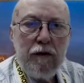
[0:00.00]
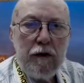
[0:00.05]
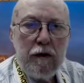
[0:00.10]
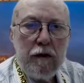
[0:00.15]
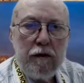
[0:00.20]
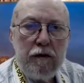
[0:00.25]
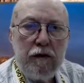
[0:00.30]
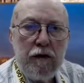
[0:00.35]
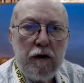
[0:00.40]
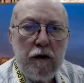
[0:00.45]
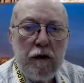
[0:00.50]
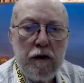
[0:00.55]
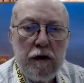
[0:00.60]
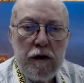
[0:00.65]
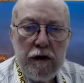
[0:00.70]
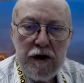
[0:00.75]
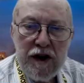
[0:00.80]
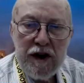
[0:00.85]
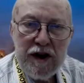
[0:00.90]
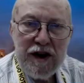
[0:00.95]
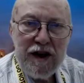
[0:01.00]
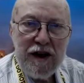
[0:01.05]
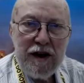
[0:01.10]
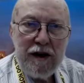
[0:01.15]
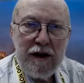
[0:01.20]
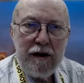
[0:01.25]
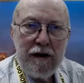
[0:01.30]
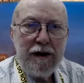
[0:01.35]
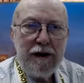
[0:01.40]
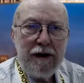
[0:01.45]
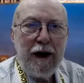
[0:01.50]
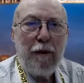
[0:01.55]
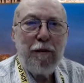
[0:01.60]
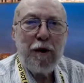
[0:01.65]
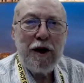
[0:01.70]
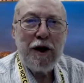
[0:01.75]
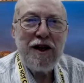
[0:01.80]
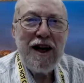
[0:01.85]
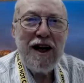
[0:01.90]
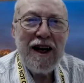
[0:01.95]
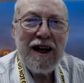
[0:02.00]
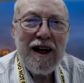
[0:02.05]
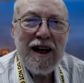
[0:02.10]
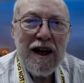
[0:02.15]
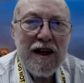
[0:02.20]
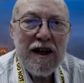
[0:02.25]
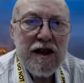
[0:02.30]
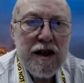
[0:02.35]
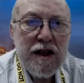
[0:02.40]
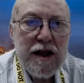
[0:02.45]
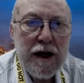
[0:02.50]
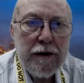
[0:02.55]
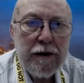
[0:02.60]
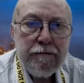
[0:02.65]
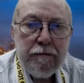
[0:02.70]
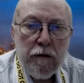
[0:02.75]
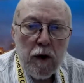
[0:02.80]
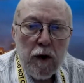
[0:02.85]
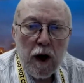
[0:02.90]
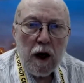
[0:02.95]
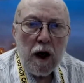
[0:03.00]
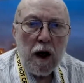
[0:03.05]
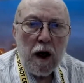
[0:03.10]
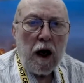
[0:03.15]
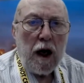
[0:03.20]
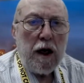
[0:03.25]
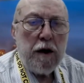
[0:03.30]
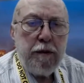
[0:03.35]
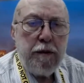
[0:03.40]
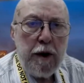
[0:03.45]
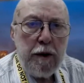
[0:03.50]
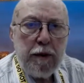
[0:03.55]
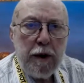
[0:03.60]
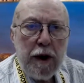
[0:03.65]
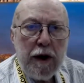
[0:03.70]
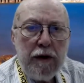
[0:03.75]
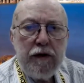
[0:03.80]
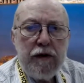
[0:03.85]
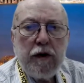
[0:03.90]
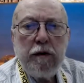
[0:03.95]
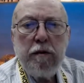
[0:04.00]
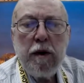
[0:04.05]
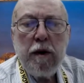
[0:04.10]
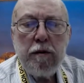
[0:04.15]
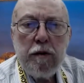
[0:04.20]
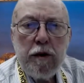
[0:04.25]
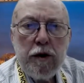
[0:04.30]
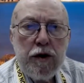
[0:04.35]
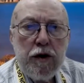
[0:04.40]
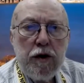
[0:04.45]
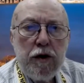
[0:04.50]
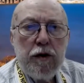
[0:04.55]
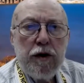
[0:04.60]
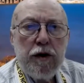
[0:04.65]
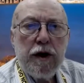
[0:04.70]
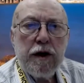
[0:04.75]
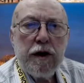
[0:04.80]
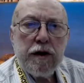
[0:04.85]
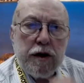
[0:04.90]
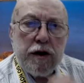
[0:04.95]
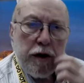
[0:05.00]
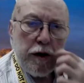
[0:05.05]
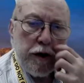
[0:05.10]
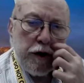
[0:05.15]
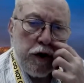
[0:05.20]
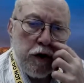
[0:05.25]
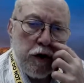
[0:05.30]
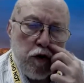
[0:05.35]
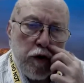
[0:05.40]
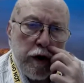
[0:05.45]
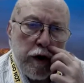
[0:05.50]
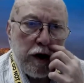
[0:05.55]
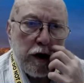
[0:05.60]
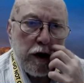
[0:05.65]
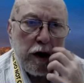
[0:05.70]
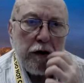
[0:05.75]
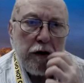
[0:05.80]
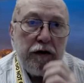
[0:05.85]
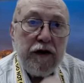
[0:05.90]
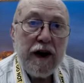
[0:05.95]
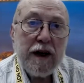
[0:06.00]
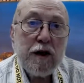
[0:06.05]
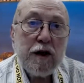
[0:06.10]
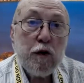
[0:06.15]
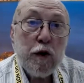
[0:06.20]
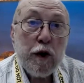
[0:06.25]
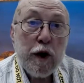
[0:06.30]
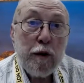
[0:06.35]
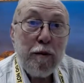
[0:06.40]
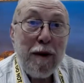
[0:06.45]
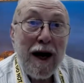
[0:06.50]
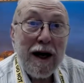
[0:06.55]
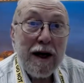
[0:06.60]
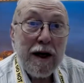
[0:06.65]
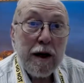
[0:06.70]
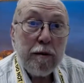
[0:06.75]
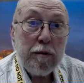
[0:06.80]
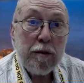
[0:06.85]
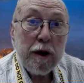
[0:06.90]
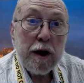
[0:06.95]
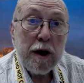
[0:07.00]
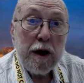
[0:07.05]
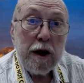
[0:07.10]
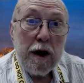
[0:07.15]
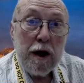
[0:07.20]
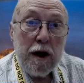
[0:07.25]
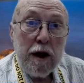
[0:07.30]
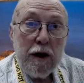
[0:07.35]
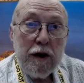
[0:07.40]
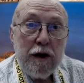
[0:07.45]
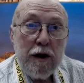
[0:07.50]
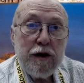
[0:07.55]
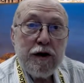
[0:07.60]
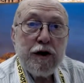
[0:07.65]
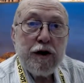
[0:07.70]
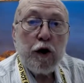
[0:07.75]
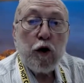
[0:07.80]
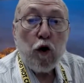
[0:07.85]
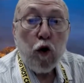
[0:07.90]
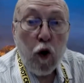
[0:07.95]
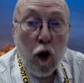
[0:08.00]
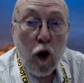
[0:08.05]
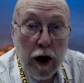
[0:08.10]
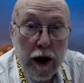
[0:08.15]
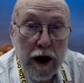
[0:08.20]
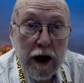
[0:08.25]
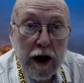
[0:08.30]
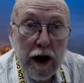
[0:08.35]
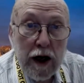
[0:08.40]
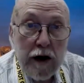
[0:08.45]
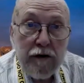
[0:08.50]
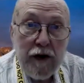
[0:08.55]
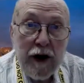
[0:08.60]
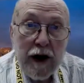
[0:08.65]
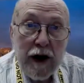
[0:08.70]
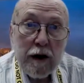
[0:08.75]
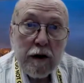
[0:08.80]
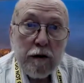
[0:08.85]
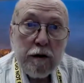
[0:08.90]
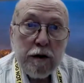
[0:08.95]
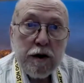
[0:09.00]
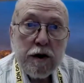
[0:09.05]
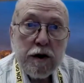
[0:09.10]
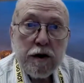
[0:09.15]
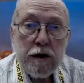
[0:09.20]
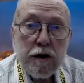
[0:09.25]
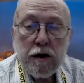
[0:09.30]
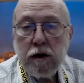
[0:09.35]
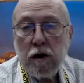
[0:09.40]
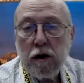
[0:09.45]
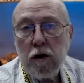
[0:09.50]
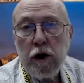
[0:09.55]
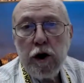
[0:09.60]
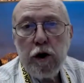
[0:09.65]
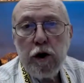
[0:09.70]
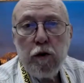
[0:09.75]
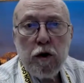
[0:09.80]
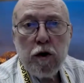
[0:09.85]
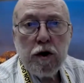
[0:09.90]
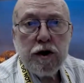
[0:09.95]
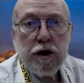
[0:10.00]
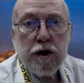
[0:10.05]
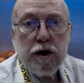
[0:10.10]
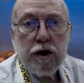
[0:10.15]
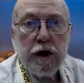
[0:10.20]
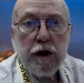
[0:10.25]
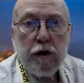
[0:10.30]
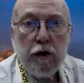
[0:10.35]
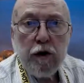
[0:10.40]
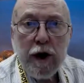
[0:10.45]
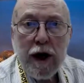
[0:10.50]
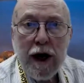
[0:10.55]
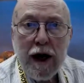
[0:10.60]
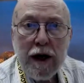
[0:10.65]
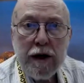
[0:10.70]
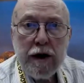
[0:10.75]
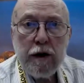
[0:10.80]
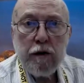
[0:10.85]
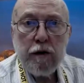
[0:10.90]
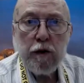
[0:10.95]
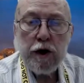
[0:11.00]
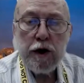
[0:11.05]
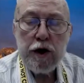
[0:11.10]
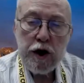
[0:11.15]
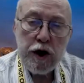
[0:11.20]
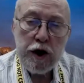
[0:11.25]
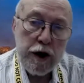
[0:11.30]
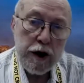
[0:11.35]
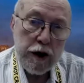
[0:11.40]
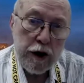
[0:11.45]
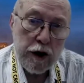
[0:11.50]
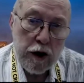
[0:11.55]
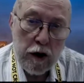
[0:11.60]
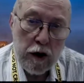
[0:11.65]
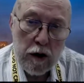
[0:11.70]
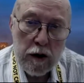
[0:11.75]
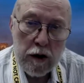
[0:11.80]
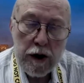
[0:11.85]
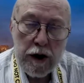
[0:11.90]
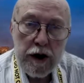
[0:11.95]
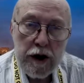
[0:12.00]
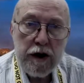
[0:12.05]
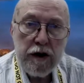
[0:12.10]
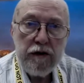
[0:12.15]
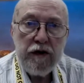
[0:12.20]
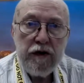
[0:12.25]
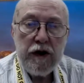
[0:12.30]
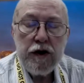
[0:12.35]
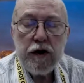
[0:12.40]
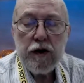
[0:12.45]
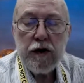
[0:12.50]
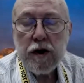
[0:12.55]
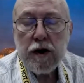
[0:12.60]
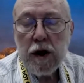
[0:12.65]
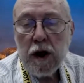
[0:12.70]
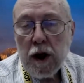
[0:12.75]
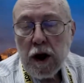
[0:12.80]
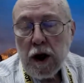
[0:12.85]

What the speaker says: for a couple of decades now. I think people have to remember two things. There are two renal effects with imatinib. There's the chronic effect, which is slowly worsening creatinine, which can occur in individuals.